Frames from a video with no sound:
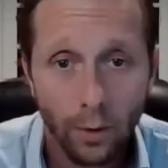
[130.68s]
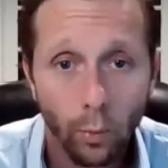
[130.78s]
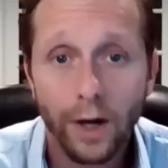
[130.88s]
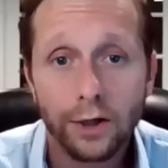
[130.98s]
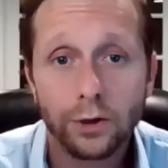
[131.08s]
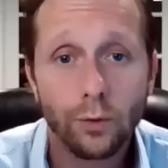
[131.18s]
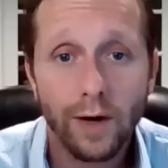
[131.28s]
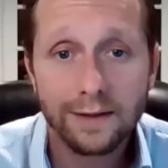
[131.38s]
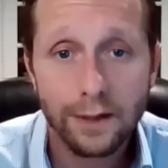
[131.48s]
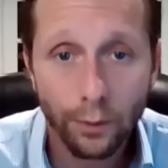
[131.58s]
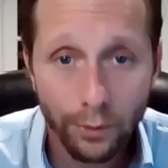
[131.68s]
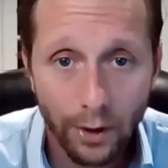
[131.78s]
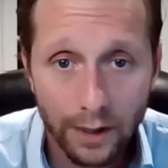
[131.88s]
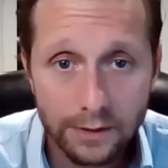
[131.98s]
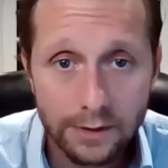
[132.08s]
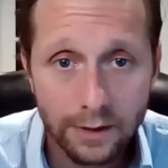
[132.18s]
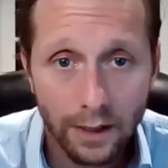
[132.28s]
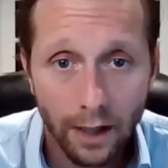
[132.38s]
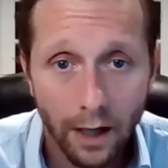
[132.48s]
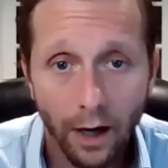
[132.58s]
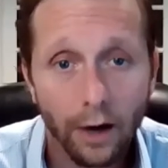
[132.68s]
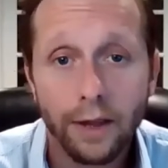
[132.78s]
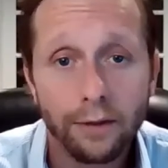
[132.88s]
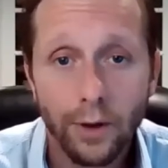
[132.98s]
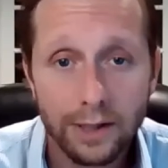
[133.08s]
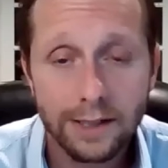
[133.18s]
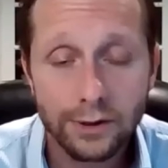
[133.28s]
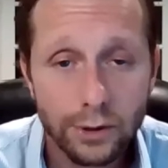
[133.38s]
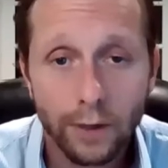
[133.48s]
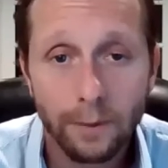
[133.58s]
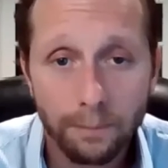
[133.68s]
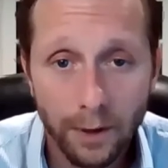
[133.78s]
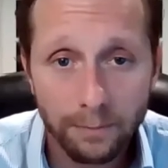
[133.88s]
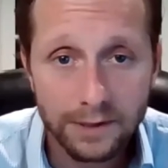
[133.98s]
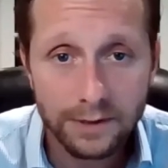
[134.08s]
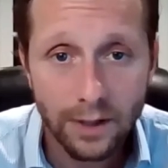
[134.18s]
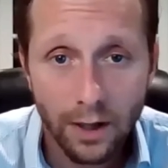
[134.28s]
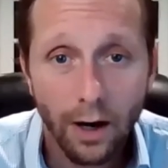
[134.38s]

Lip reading: where you're directing your thoughts, are they thoughts that serve your purpose?